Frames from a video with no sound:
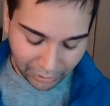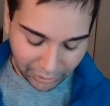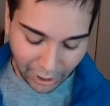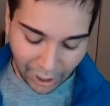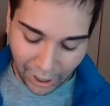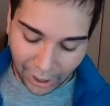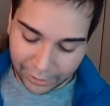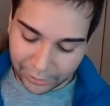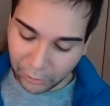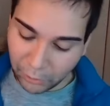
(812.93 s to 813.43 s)

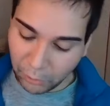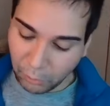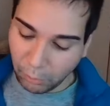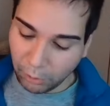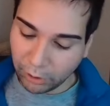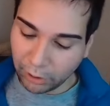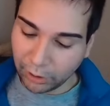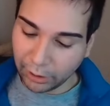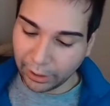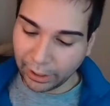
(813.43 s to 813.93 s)
I do want
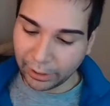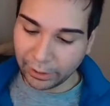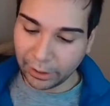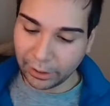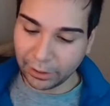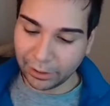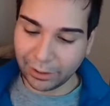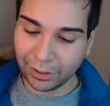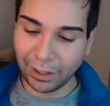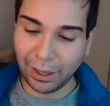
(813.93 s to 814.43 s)
to look at
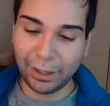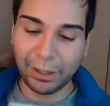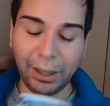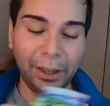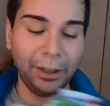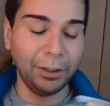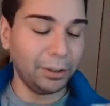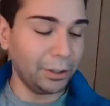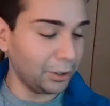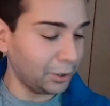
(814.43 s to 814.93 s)
this, and
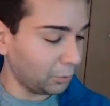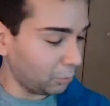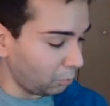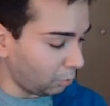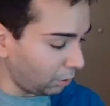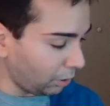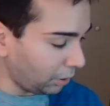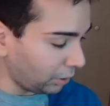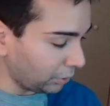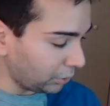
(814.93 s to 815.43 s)
I just
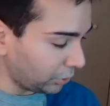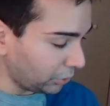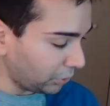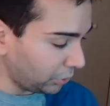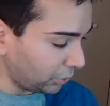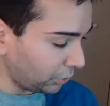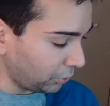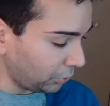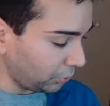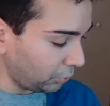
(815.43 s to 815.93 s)
want
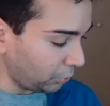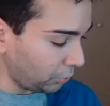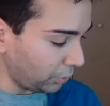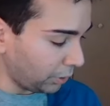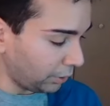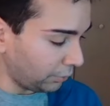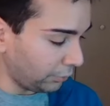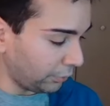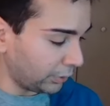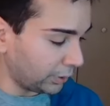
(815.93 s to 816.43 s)
to
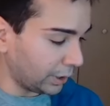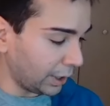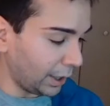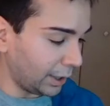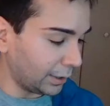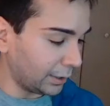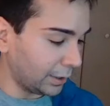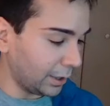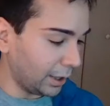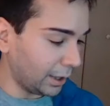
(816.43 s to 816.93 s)

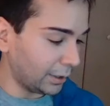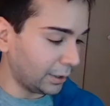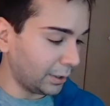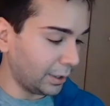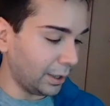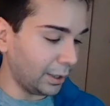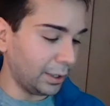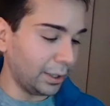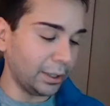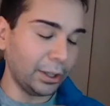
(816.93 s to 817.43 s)
emphasize this.
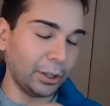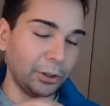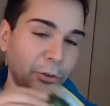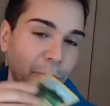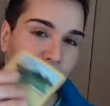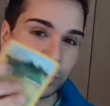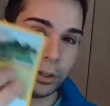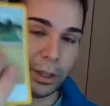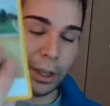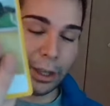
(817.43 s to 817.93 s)
This is
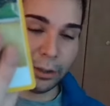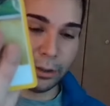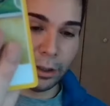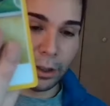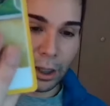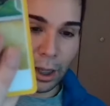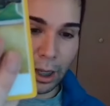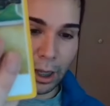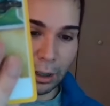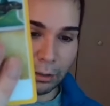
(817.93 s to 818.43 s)
interesting.
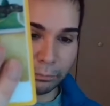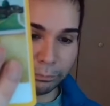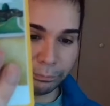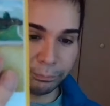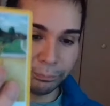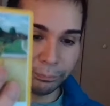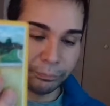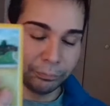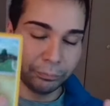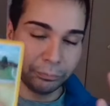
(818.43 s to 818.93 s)

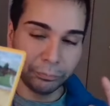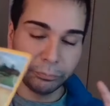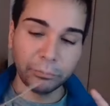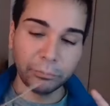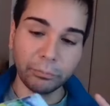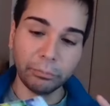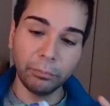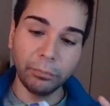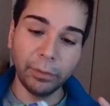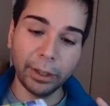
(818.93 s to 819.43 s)

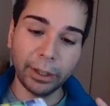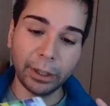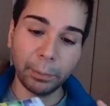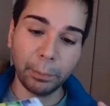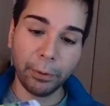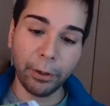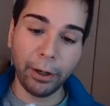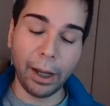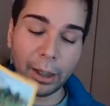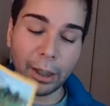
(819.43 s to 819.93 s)
This
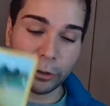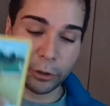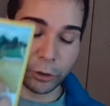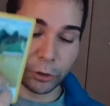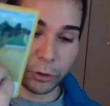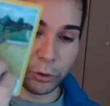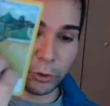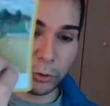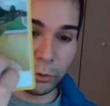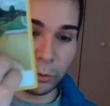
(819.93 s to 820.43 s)
prayer has
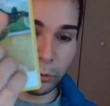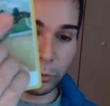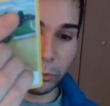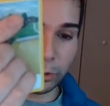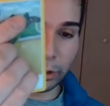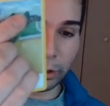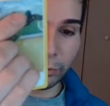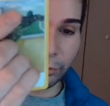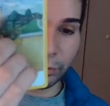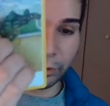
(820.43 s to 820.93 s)
two
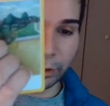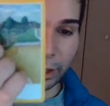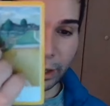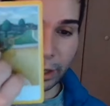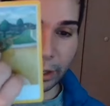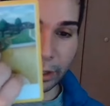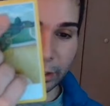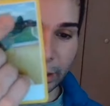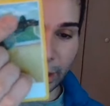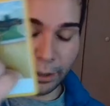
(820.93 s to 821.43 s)
different
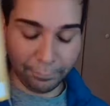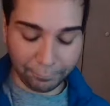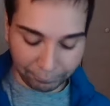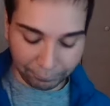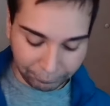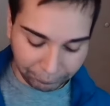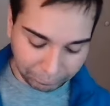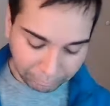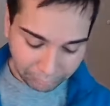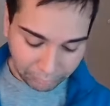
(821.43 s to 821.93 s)
things in it.
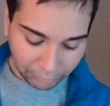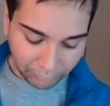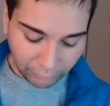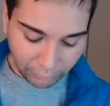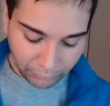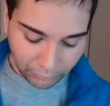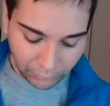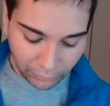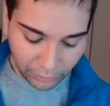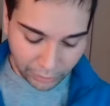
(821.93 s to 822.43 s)

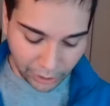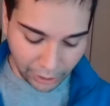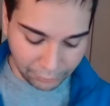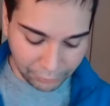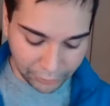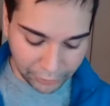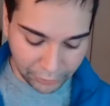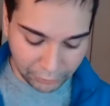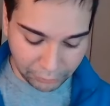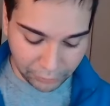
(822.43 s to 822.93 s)
I feel
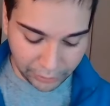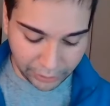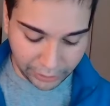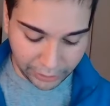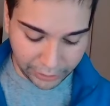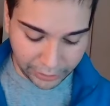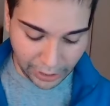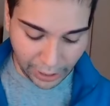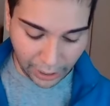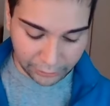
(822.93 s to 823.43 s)
like you really need
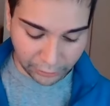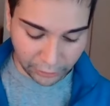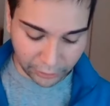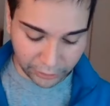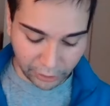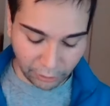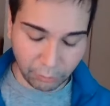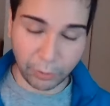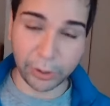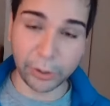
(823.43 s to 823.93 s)
to ask
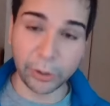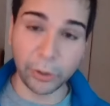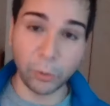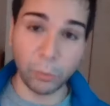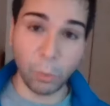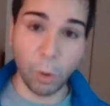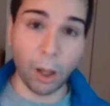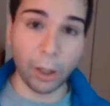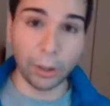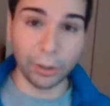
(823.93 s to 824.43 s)
yourself, what do you
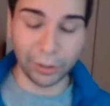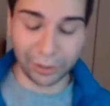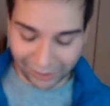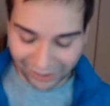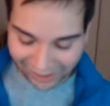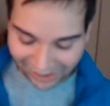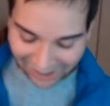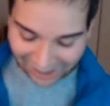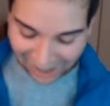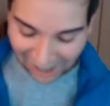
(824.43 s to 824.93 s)
want?
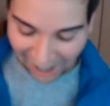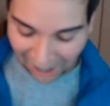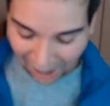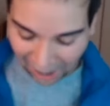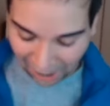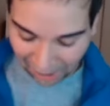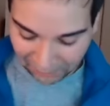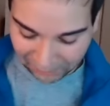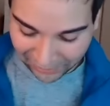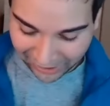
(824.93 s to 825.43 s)

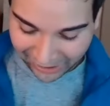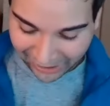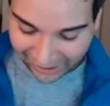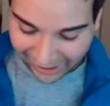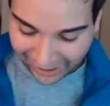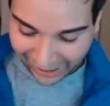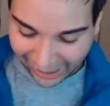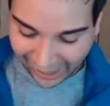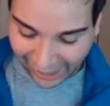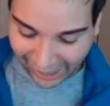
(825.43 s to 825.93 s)

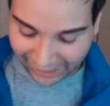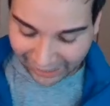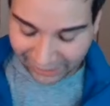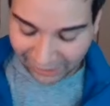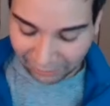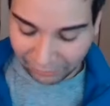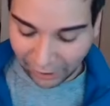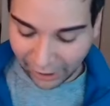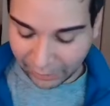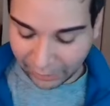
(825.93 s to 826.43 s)
and
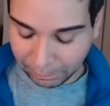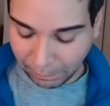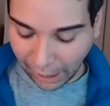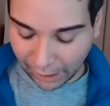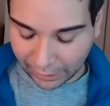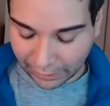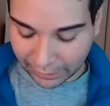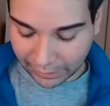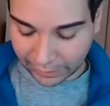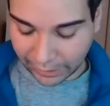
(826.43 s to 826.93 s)
find
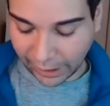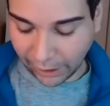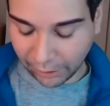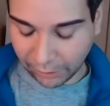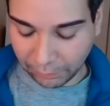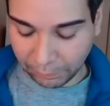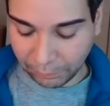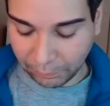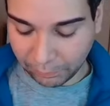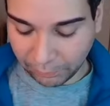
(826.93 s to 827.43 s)
balance
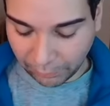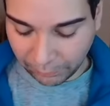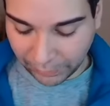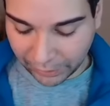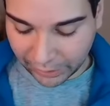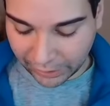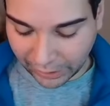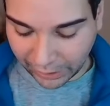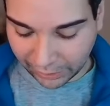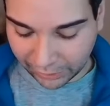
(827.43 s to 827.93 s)
there. Let me
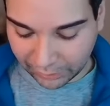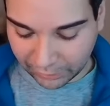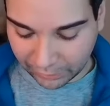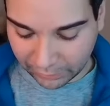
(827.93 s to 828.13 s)
see.